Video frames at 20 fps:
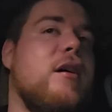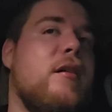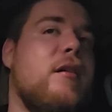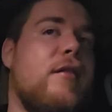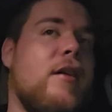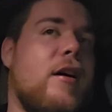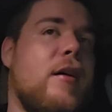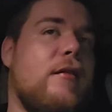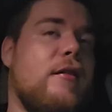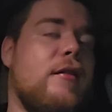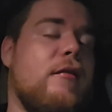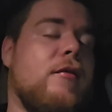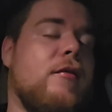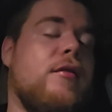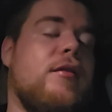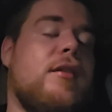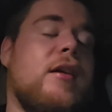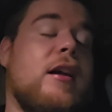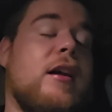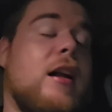of having
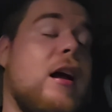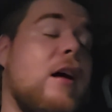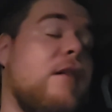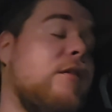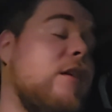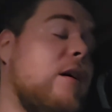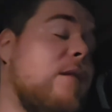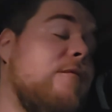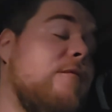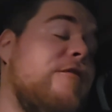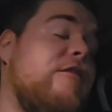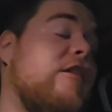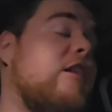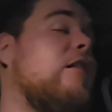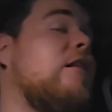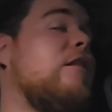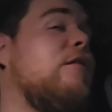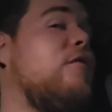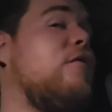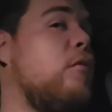loose skin. I think I'm
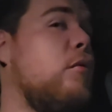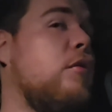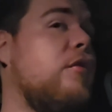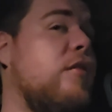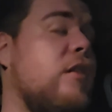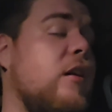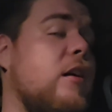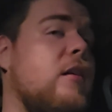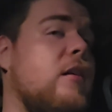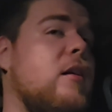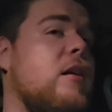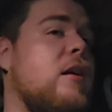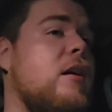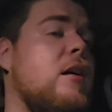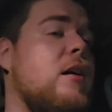very fortunate.